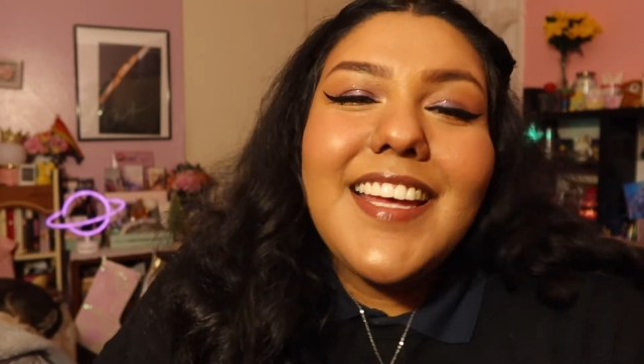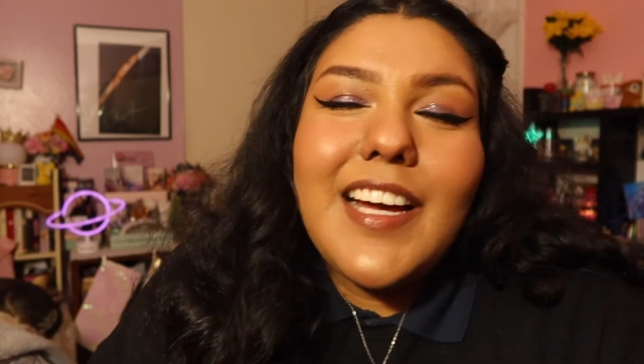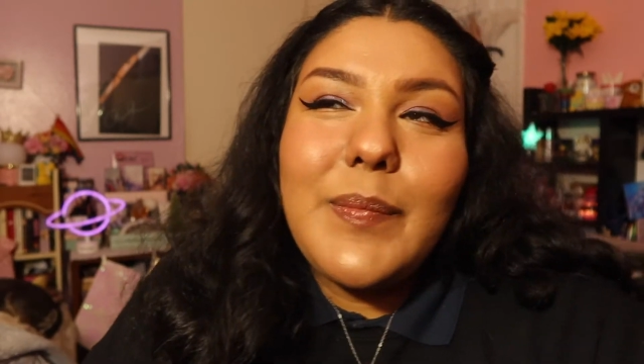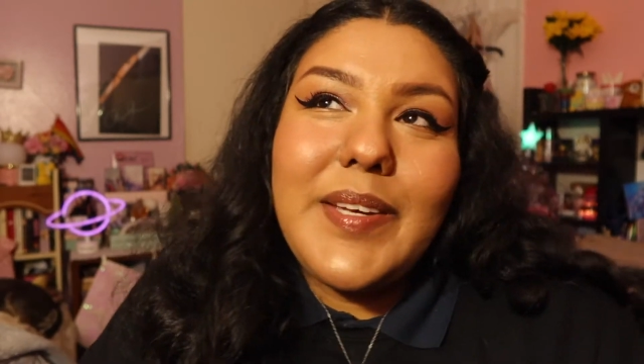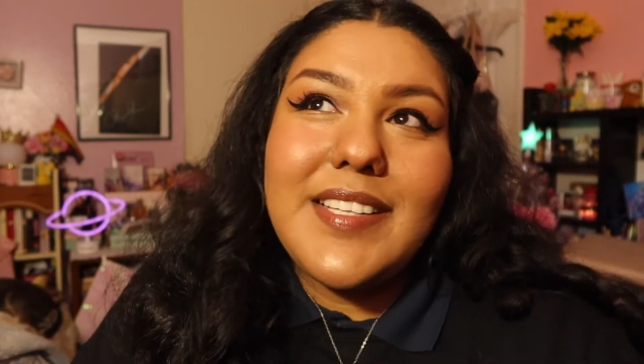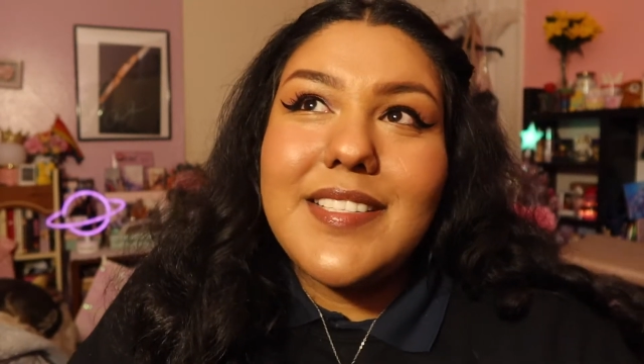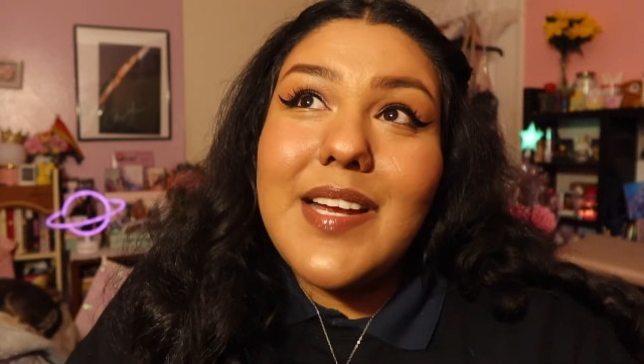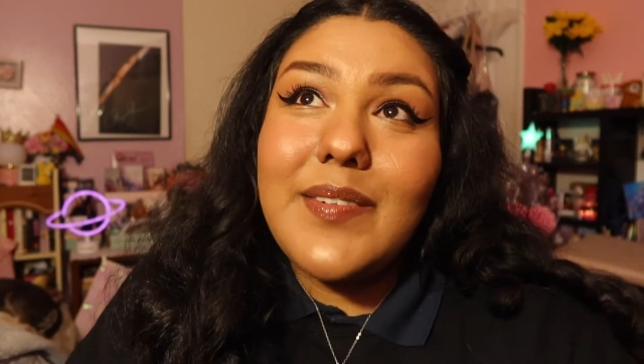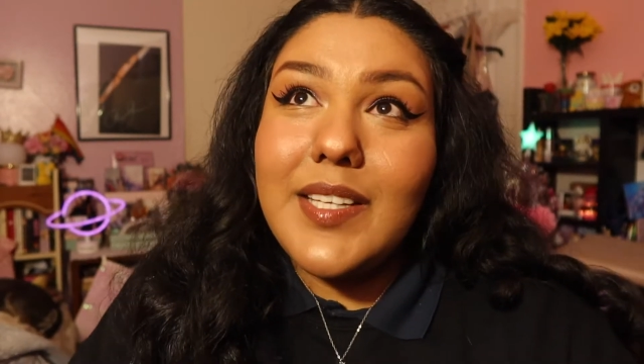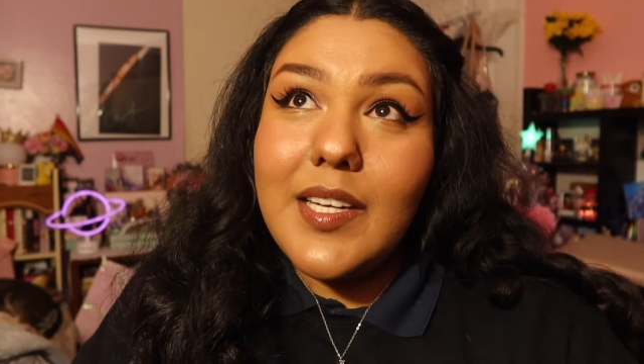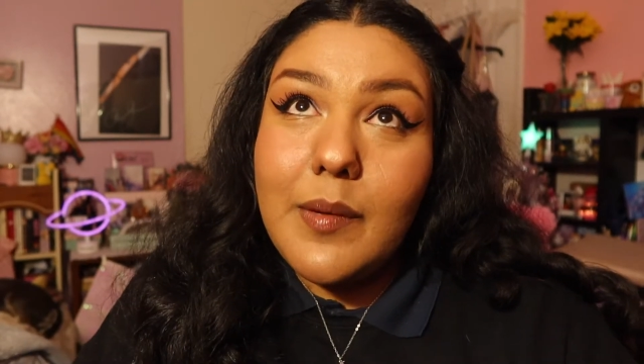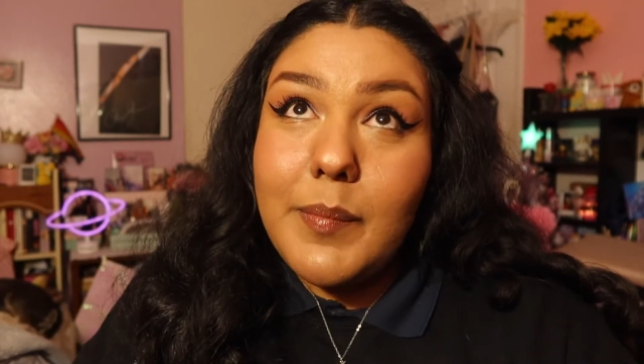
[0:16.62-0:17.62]
I mean, it's not
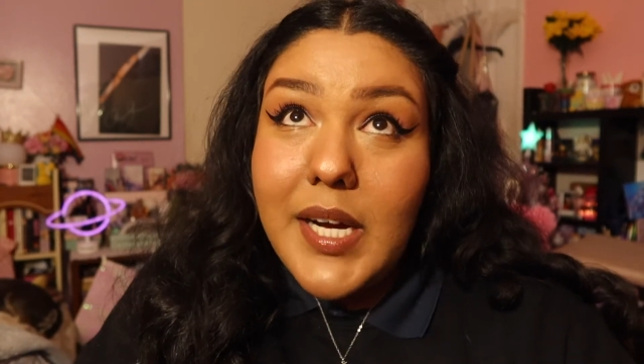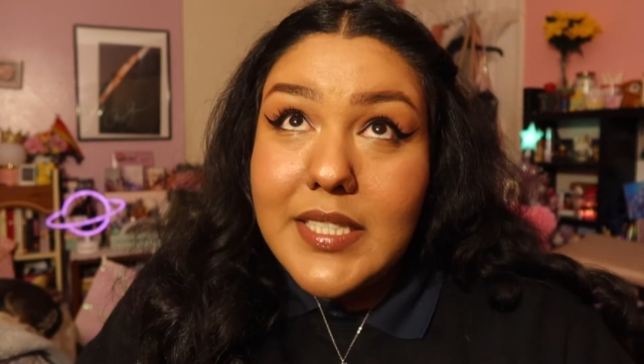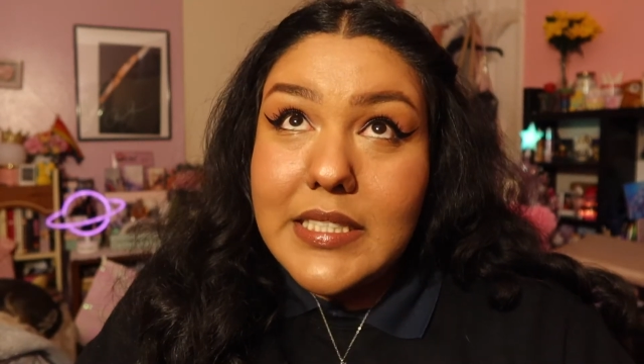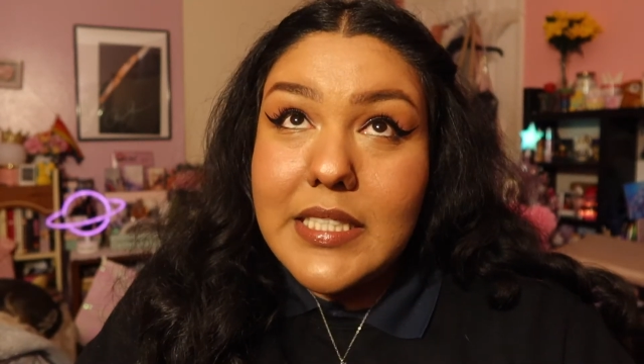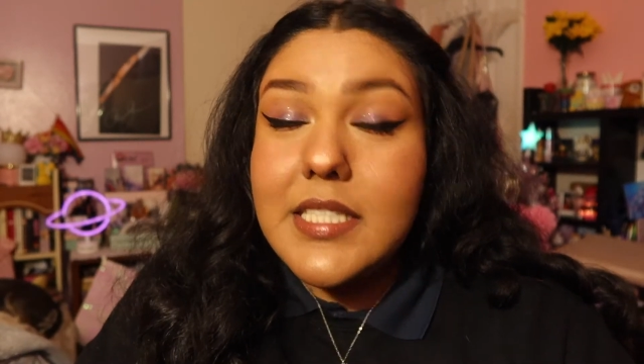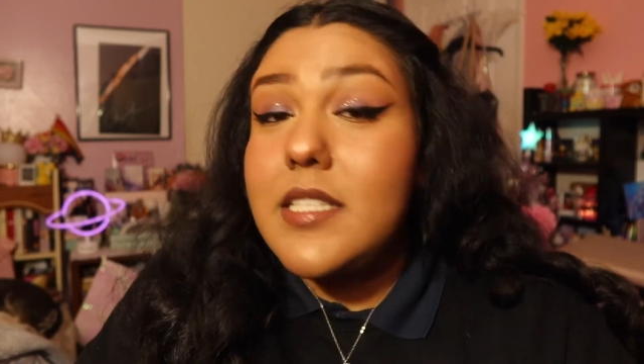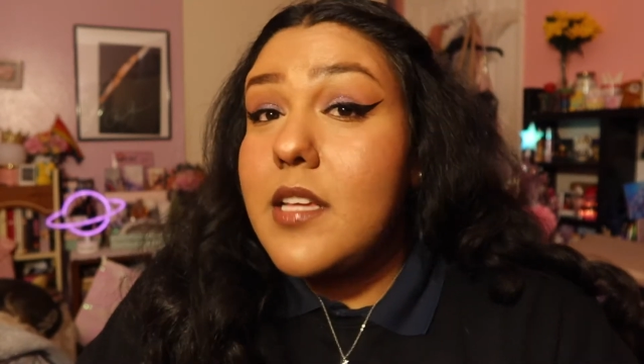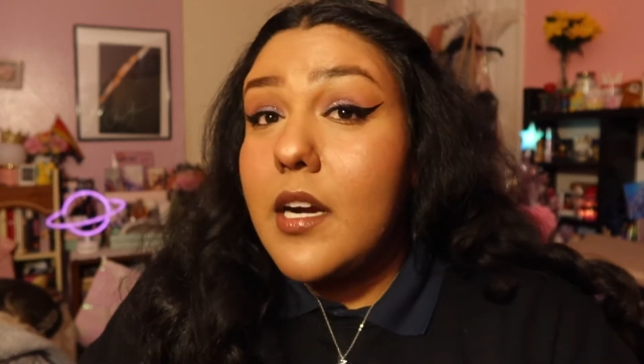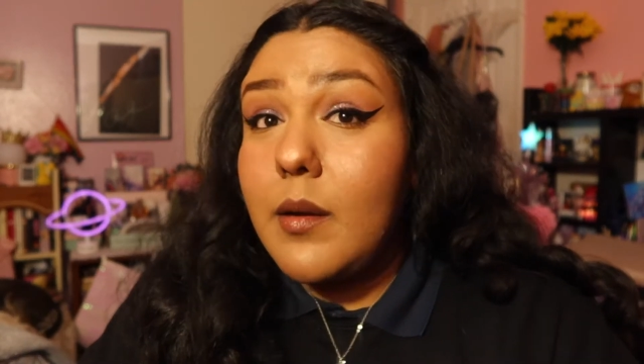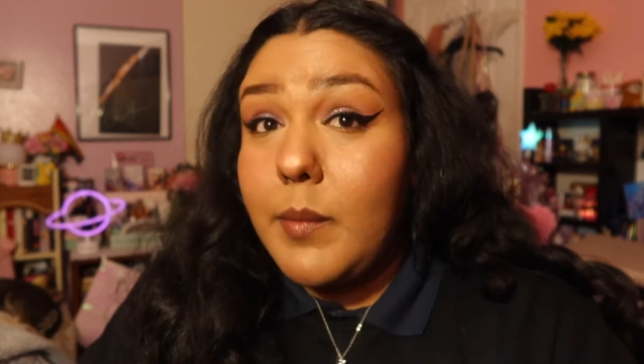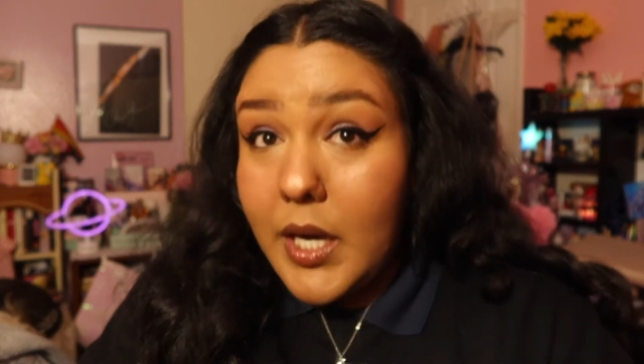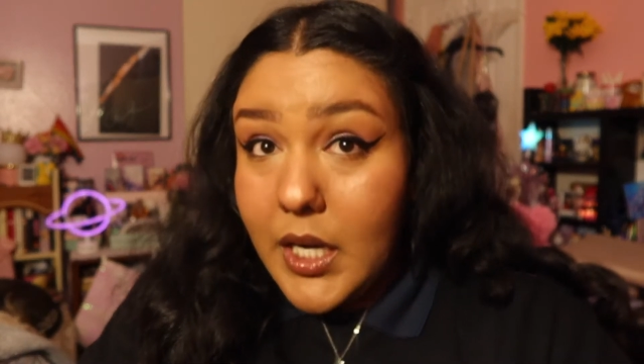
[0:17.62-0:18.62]
really an unboxing because it's not
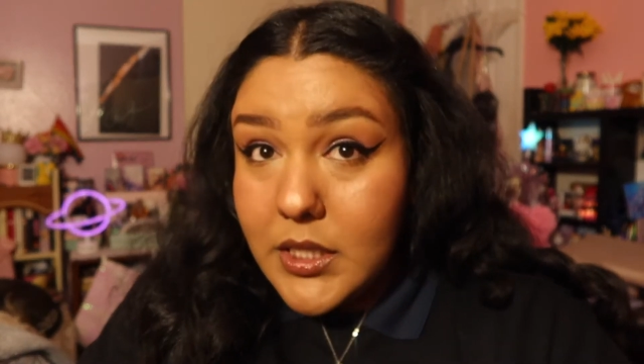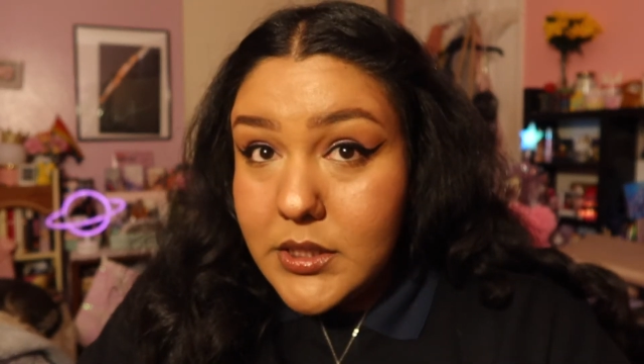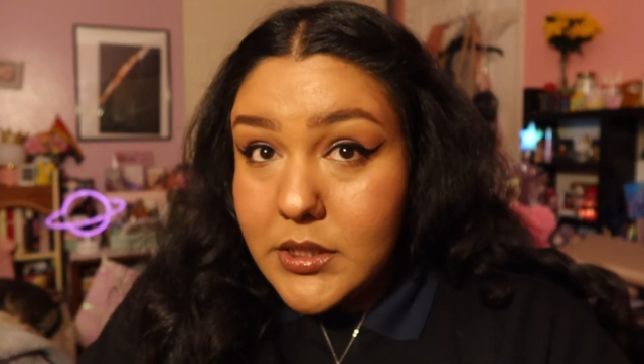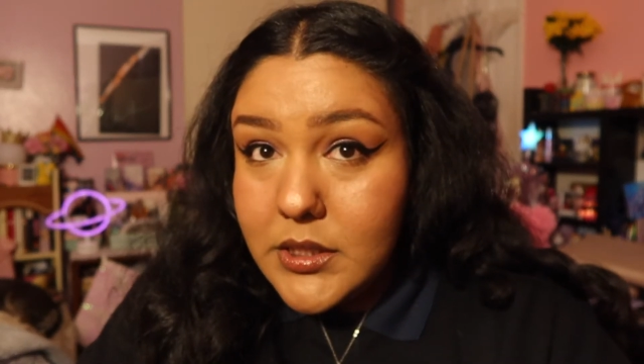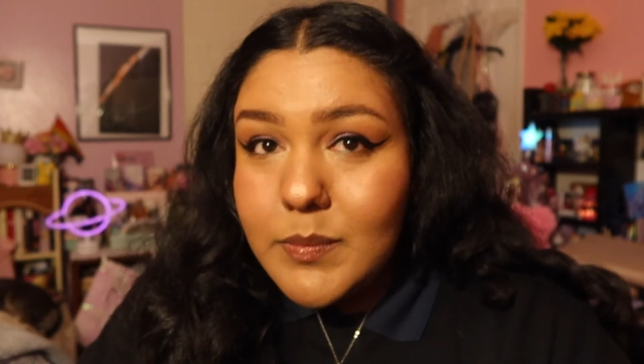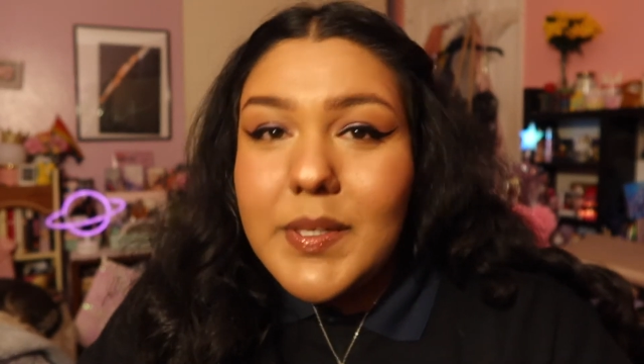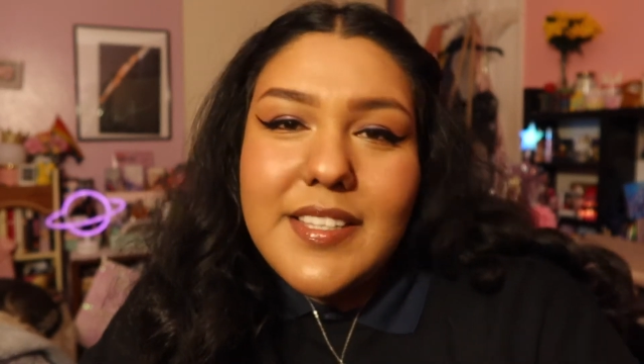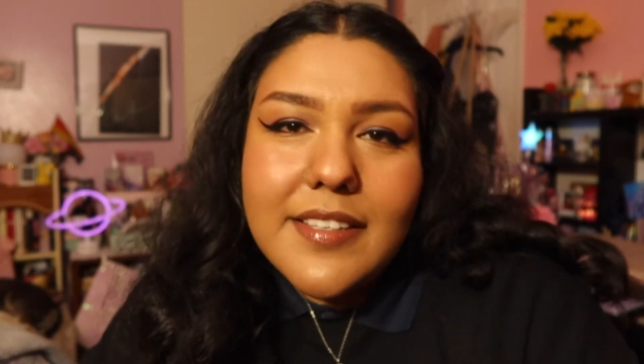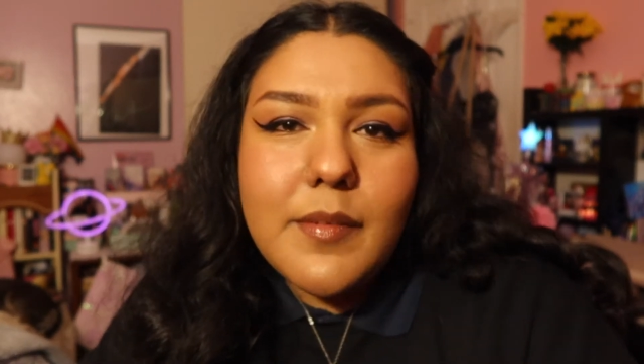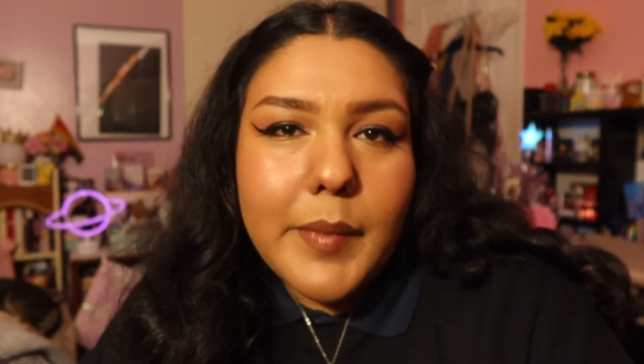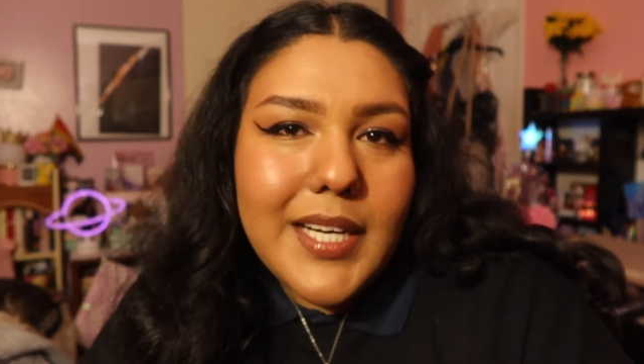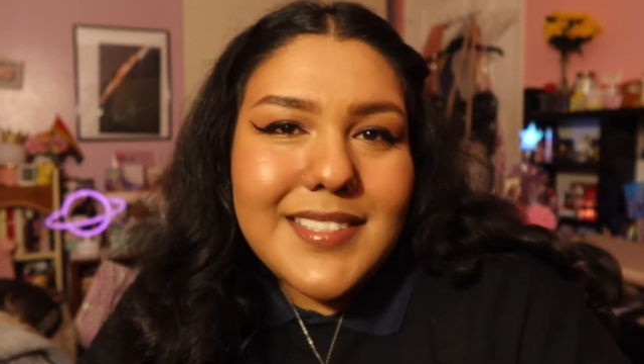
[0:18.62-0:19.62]
in a box, but it's
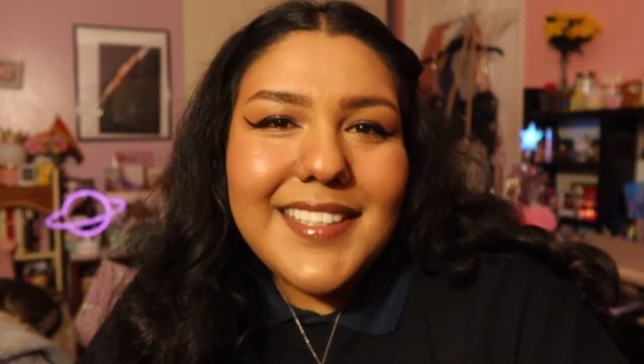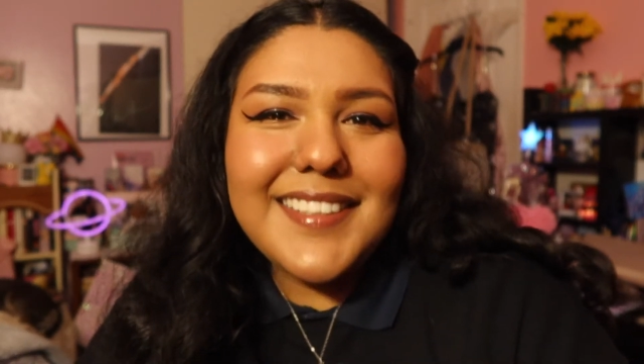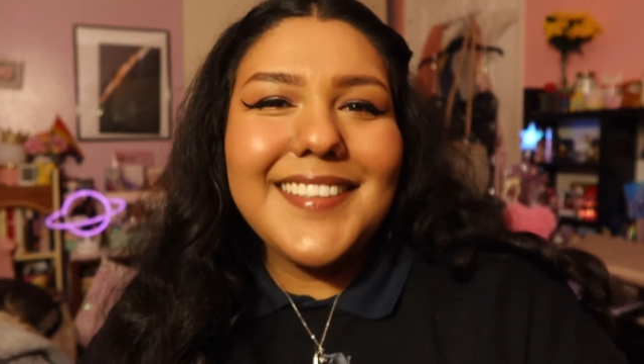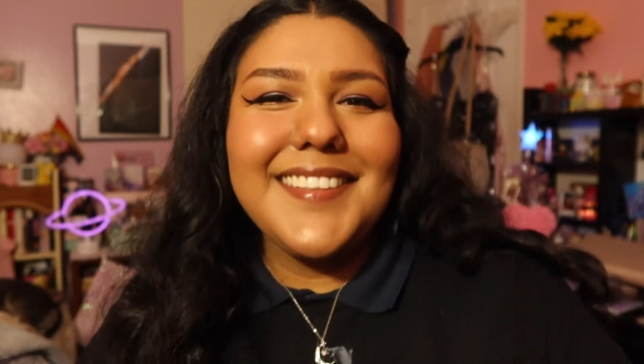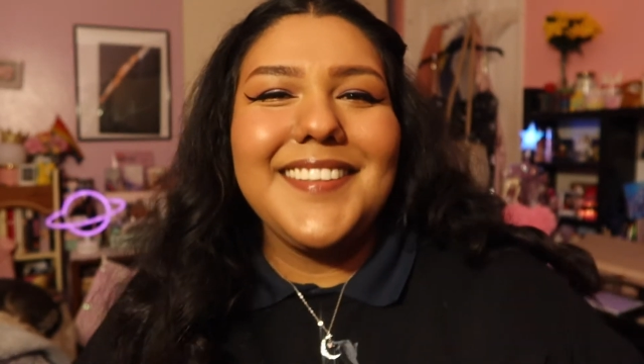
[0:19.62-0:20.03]
an unboxing.